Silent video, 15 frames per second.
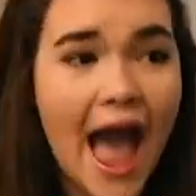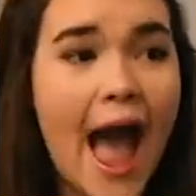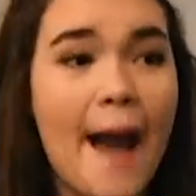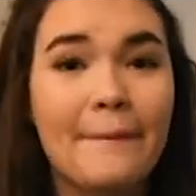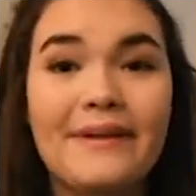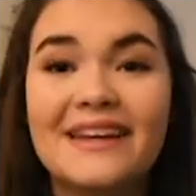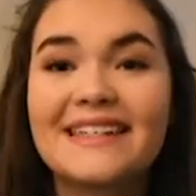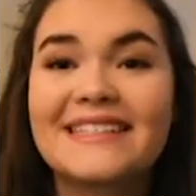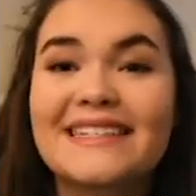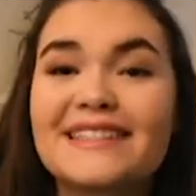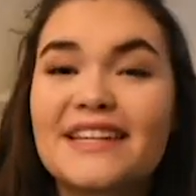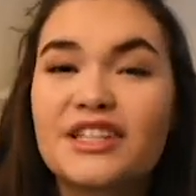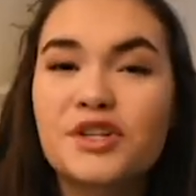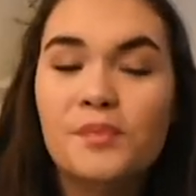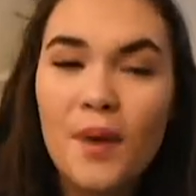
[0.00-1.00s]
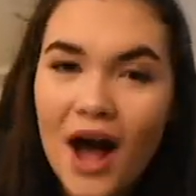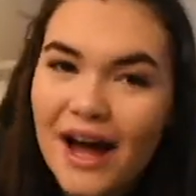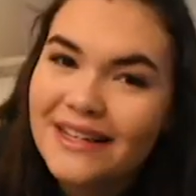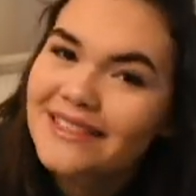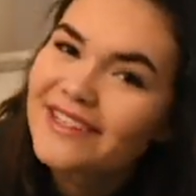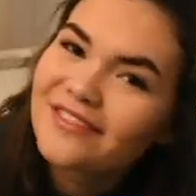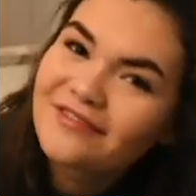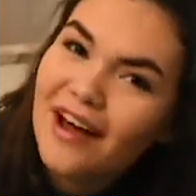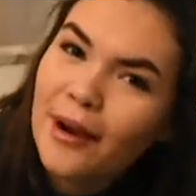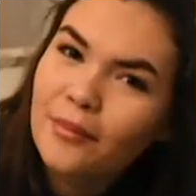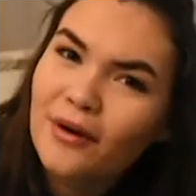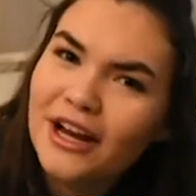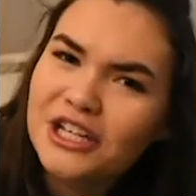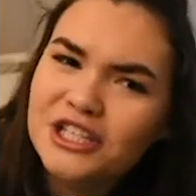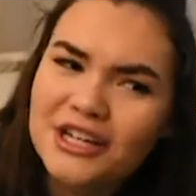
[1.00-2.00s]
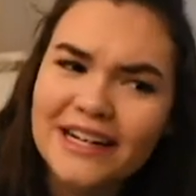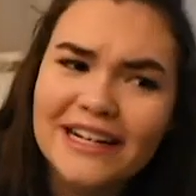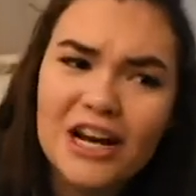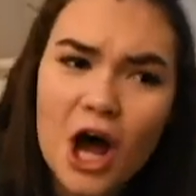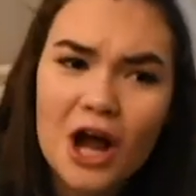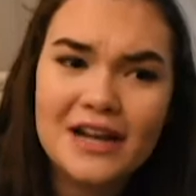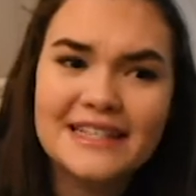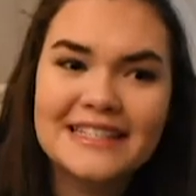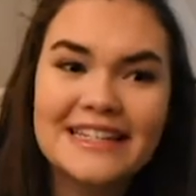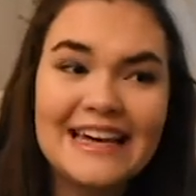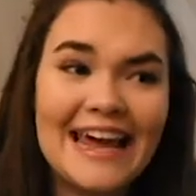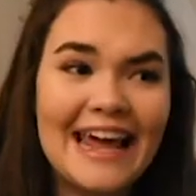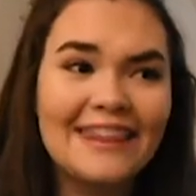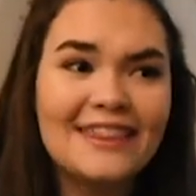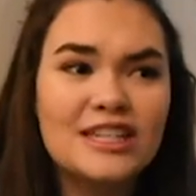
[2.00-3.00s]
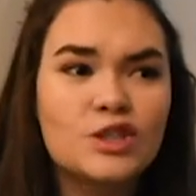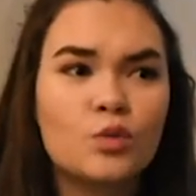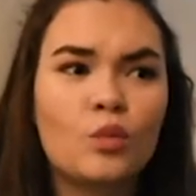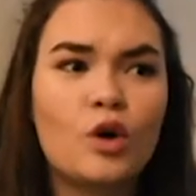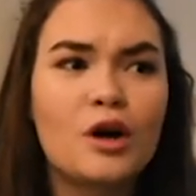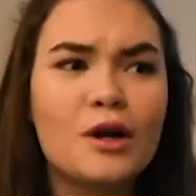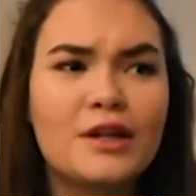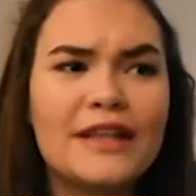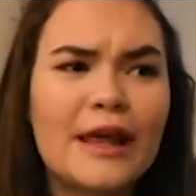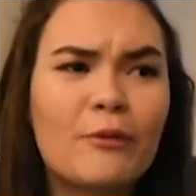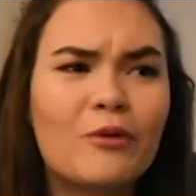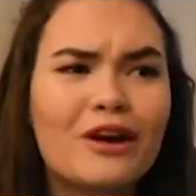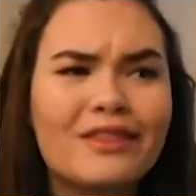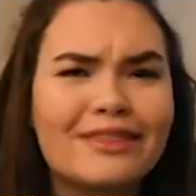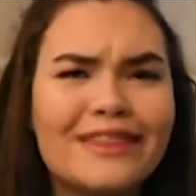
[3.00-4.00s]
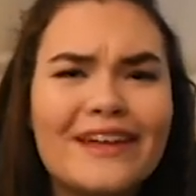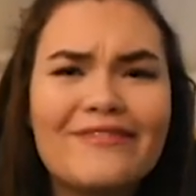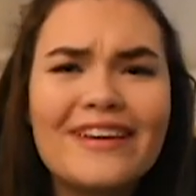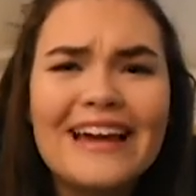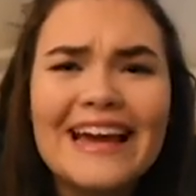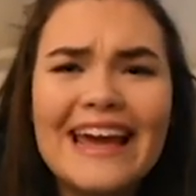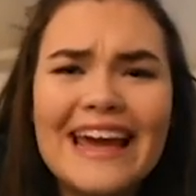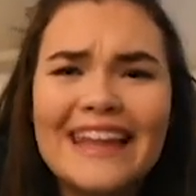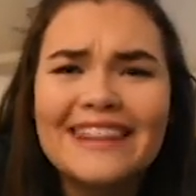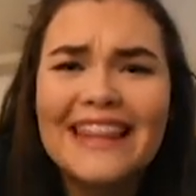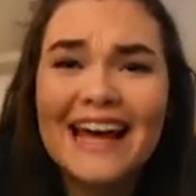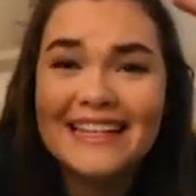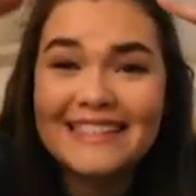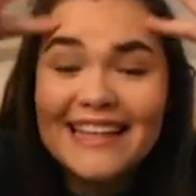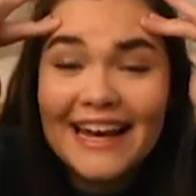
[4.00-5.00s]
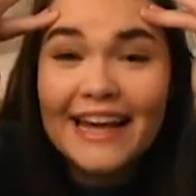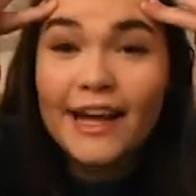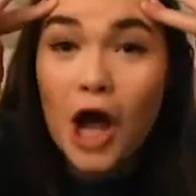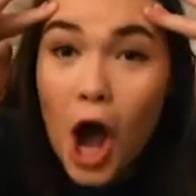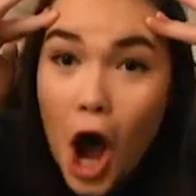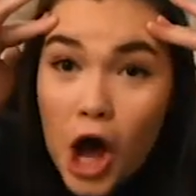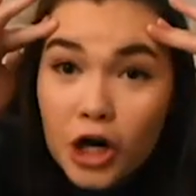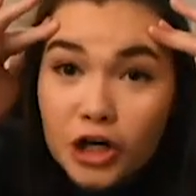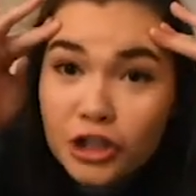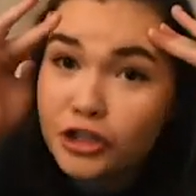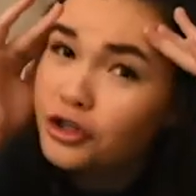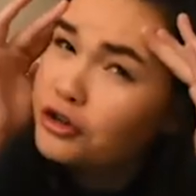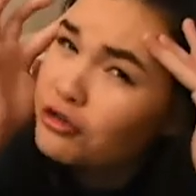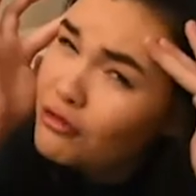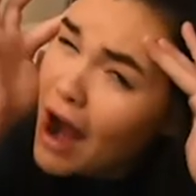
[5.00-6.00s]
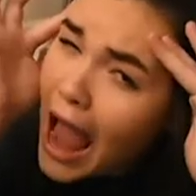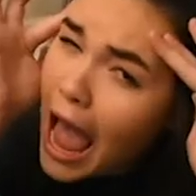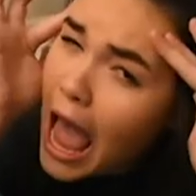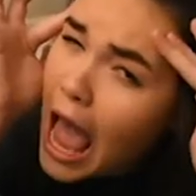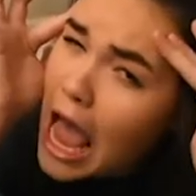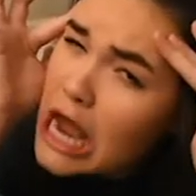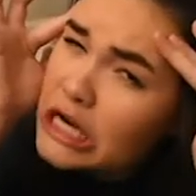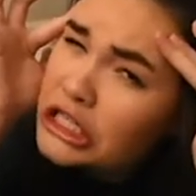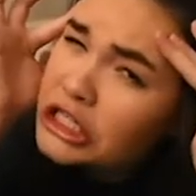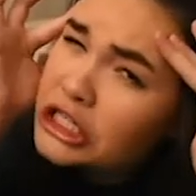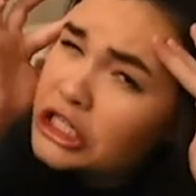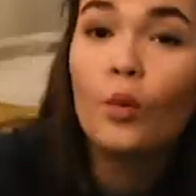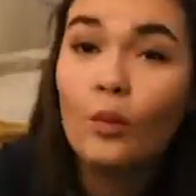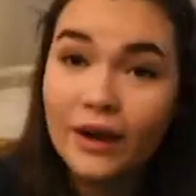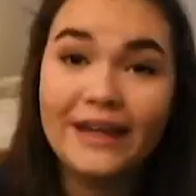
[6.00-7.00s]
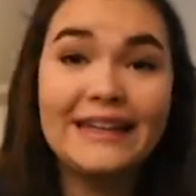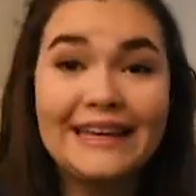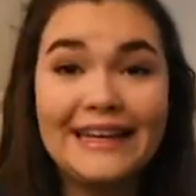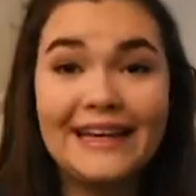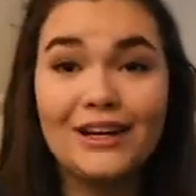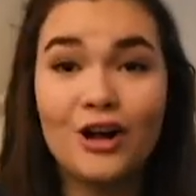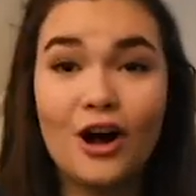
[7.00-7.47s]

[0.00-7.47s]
Happiness is such a positive vibration, and honestly, in this world that we're living in, that's like utter trash, we need